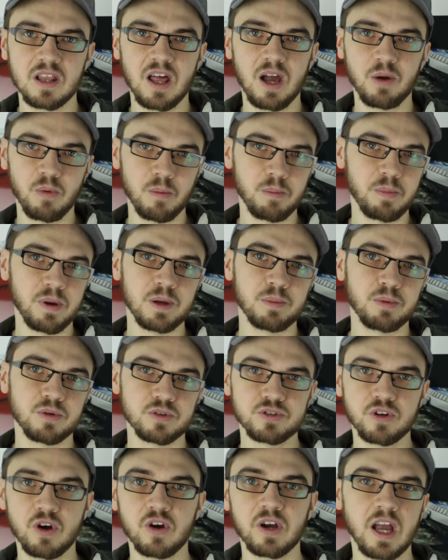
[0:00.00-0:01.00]
are like when people
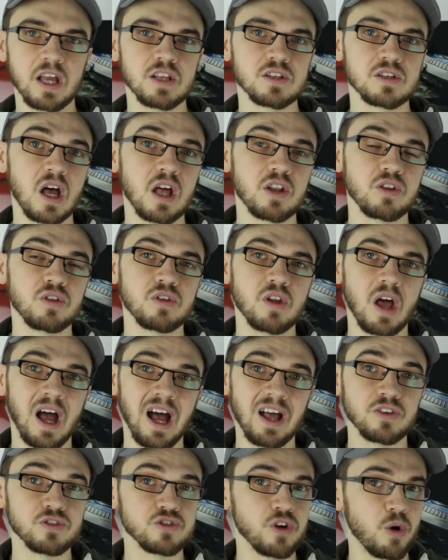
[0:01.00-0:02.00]
start getting
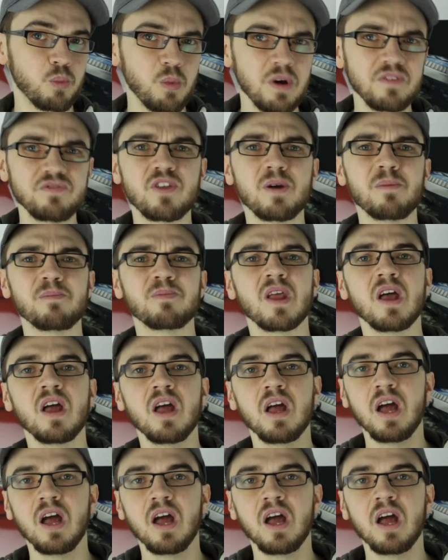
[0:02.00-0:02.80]
hands-on with them.